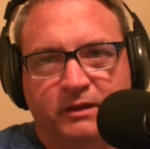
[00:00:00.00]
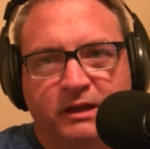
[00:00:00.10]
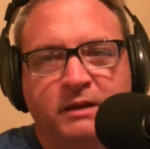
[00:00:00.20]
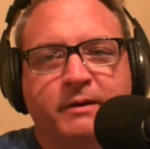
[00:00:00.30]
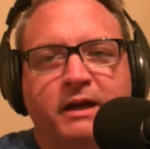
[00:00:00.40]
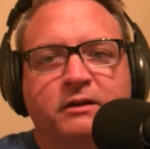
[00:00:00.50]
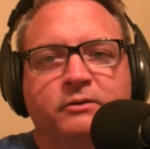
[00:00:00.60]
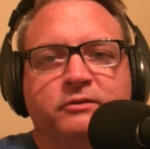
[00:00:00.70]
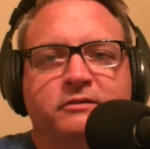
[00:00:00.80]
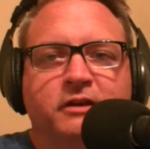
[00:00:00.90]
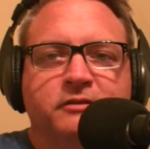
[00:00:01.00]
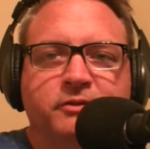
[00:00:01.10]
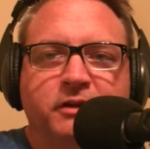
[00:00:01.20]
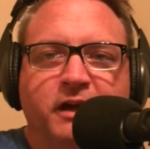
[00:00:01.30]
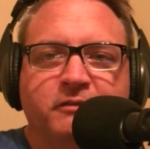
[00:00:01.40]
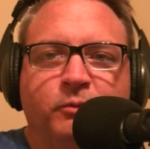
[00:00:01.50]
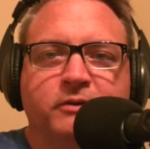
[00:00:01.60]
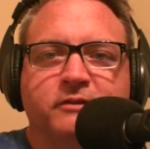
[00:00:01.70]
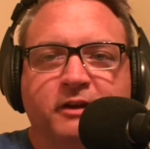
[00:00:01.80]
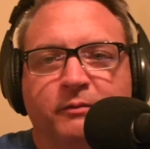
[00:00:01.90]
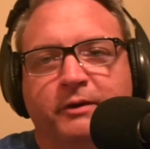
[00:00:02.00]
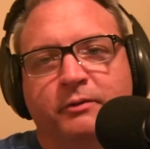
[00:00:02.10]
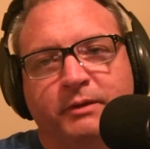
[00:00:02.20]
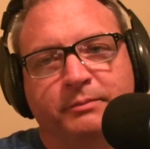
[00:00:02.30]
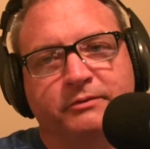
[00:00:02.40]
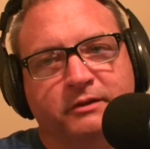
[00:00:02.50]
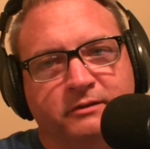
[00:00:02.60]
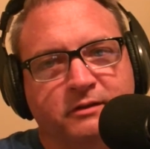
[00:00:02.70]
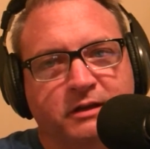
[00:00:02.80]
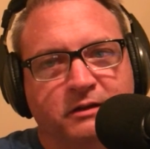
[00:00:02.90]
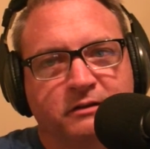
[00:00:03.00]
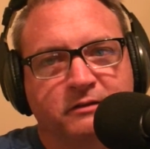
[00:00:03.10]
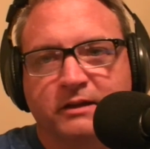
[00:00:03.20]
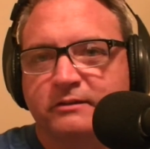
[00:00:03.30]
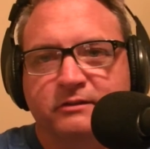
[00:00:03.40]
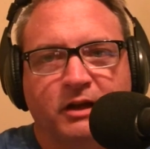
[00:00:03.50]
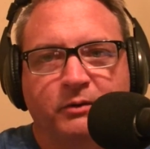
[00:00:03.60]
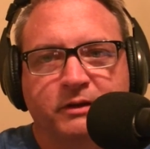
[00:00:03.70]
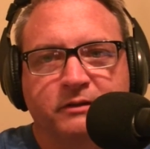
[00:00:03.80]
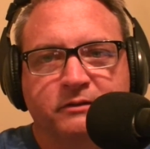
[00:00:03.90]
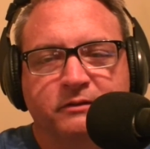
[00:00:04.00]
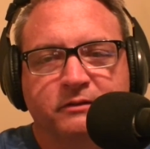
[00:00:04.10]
Anybody who's successful in life wants to help other people succeed. That's just how it is.